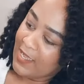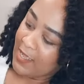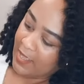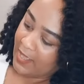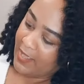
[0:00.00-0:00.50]

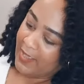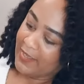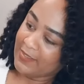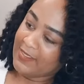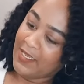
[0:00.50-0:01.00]
And
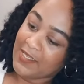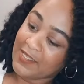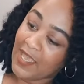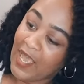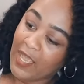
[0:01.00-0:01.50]
yeah,
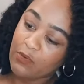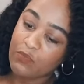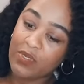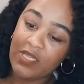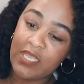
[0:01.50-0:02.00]
I
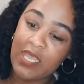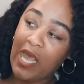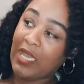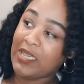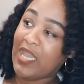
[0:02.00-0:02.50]
really
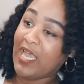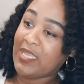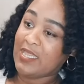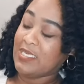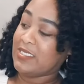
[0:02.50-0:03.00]
like
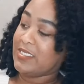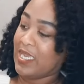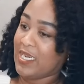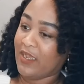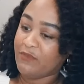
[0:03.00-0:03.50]
this, and
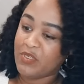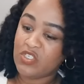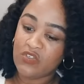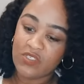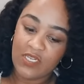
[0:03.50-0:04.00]
I've been
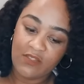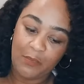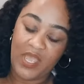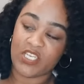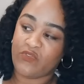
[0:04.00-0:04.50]
using it the
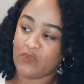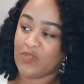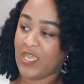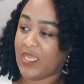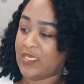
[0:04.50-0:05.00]
past few
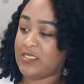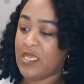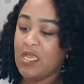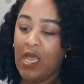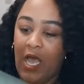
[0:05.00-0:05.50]
days
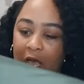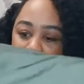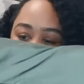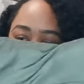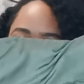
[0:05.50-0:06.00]
um,
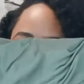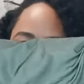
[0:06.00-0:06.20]
here